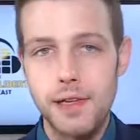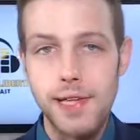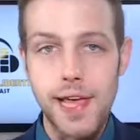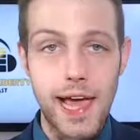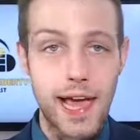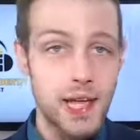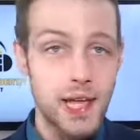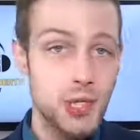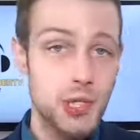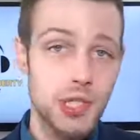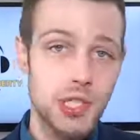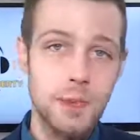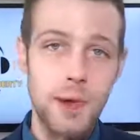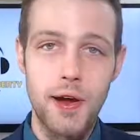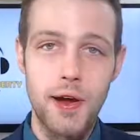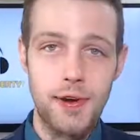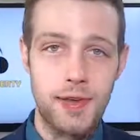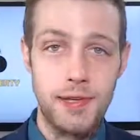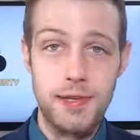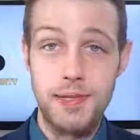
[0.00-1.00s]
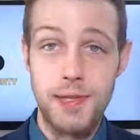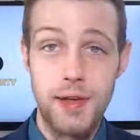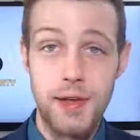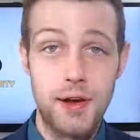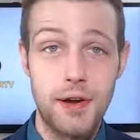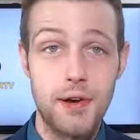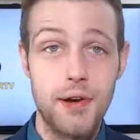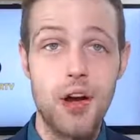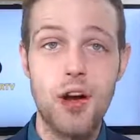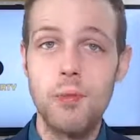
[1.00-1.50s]
Age disparities.
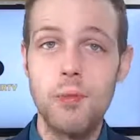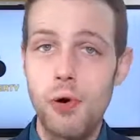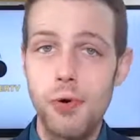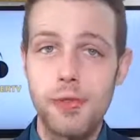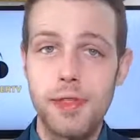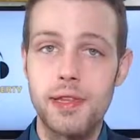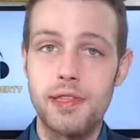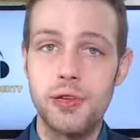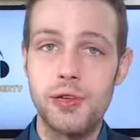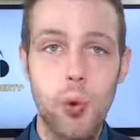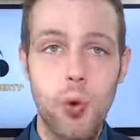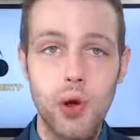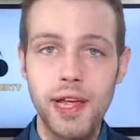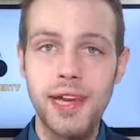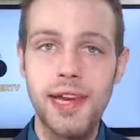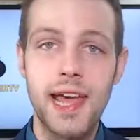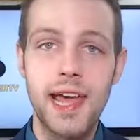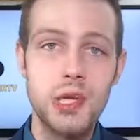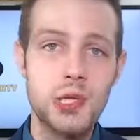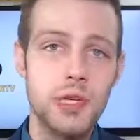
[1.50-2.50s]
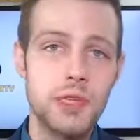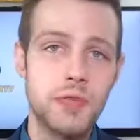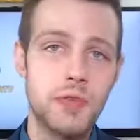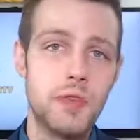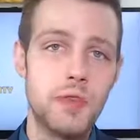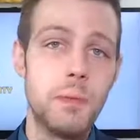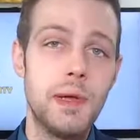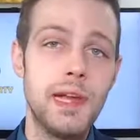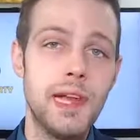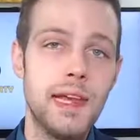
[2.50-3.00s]
There are more than 20 nations
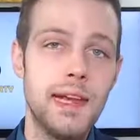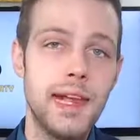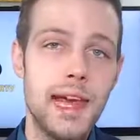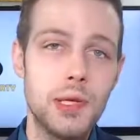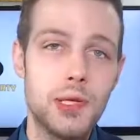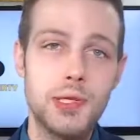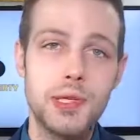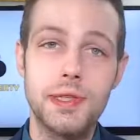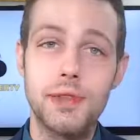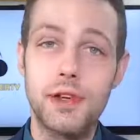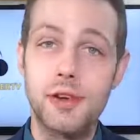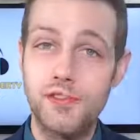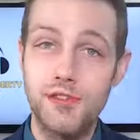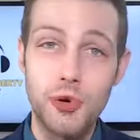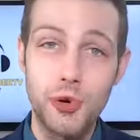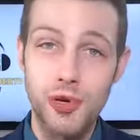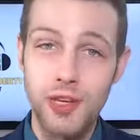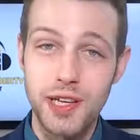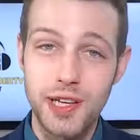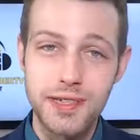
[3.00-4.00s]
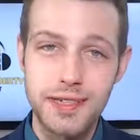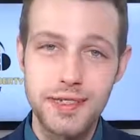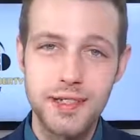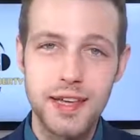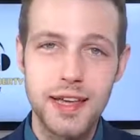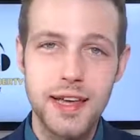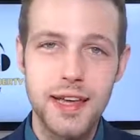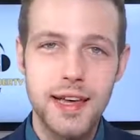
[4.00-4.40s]
with median ages in their 40s